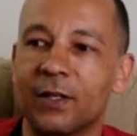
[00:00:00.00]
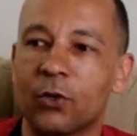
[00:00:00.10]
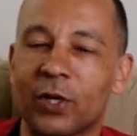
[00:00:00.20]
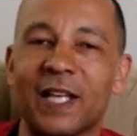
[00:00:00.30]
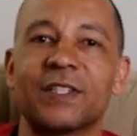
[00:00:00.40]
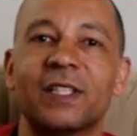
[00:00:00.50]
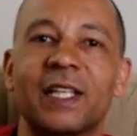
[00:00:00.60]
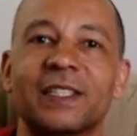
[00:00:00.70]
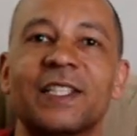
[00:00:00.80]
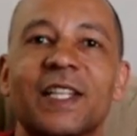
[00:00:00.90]
Or
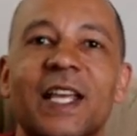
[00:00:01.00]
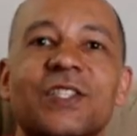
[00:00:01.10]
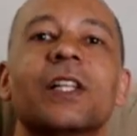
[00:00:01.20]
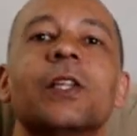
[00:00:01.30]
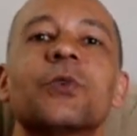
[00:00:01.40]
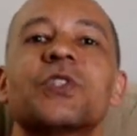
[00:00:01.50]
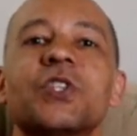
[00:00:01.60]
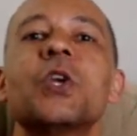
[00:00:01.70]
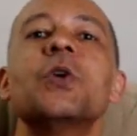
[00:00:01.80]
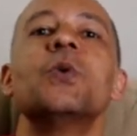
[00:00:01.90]
at least as close
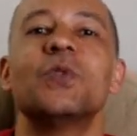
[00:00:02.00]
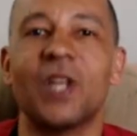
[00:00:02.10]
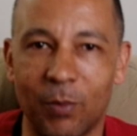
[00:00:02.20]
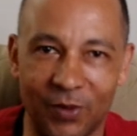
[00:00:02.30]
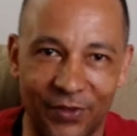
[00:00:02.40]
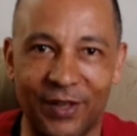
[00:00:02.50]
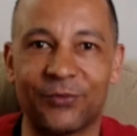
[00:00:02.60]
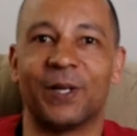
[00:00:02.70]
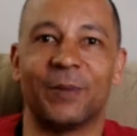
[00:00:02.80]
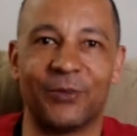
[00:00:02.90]
to double that
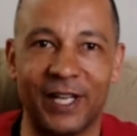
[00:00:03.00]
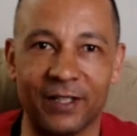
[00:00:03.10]
frame rate,